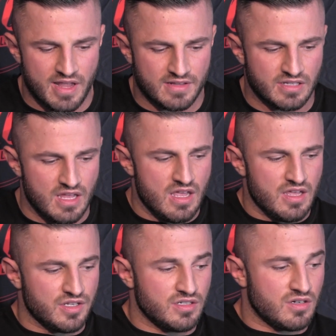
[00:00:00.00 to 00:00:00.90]
And
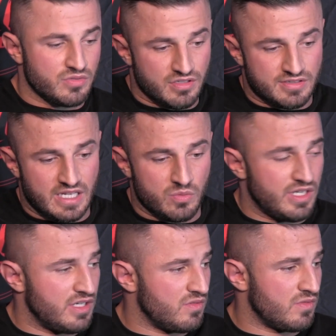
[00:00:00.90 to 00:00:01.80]
you know, you see,
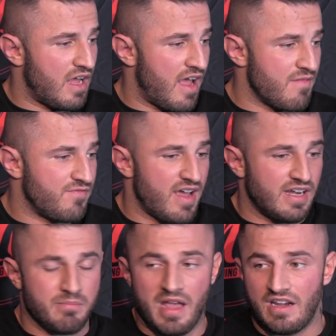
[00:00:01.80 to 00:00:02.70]
I'm
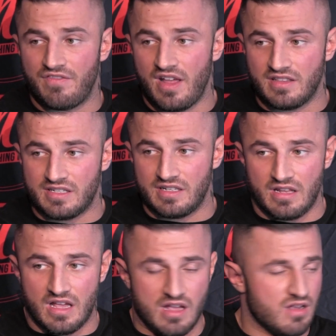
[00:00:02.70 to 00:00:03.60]
fighting main event in